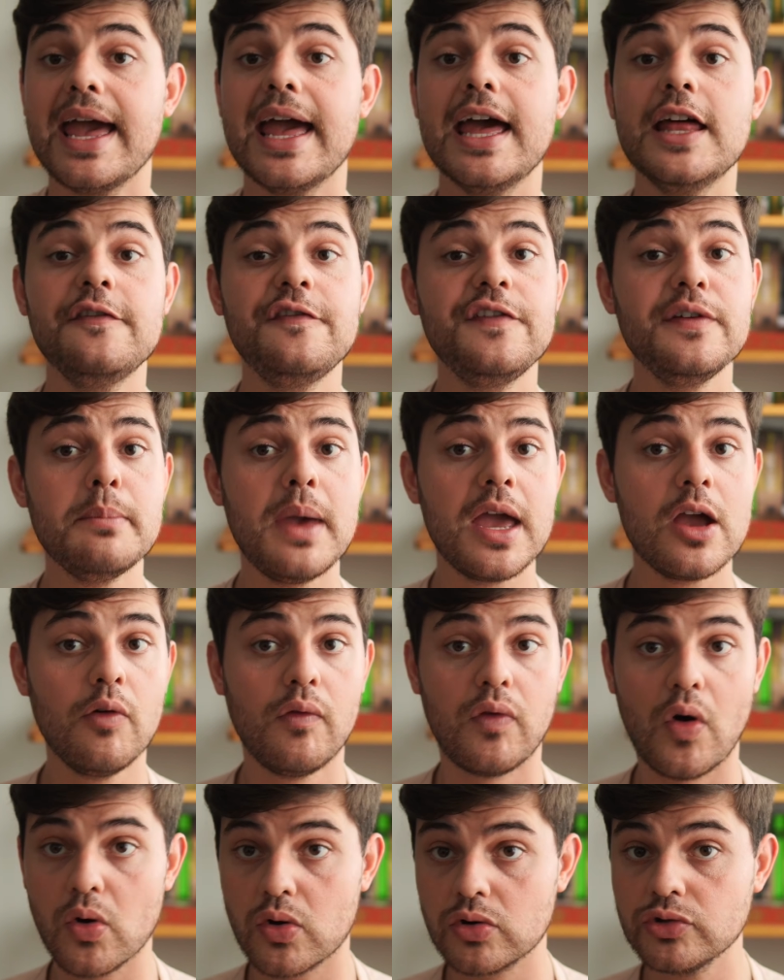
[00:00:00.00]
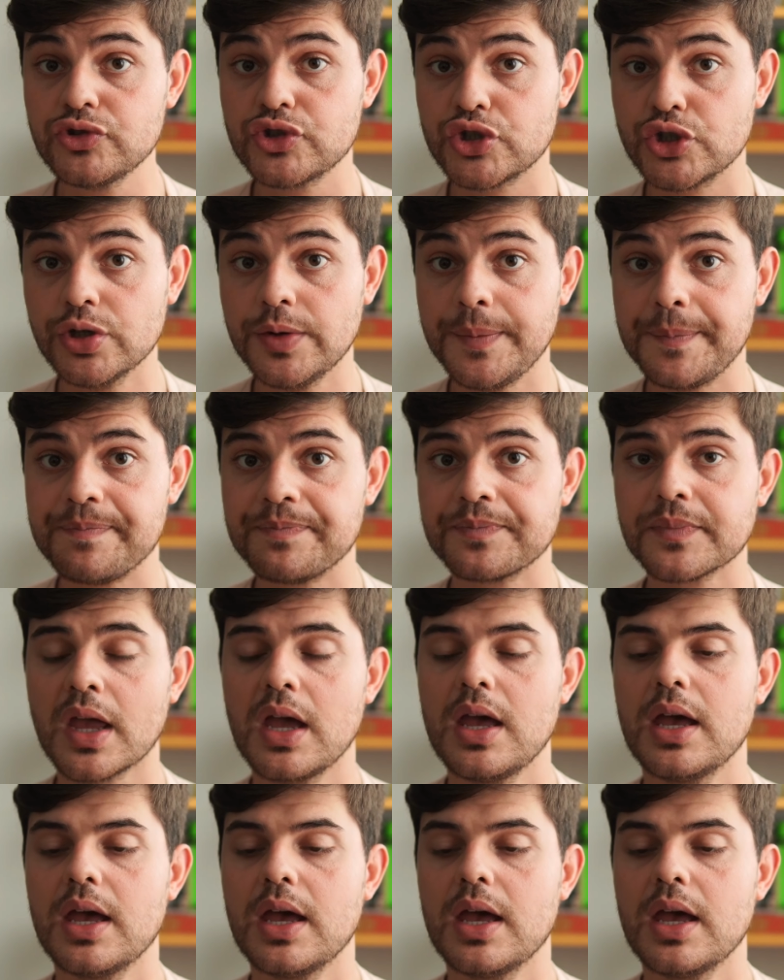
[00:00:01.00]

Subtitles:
and female vocals too.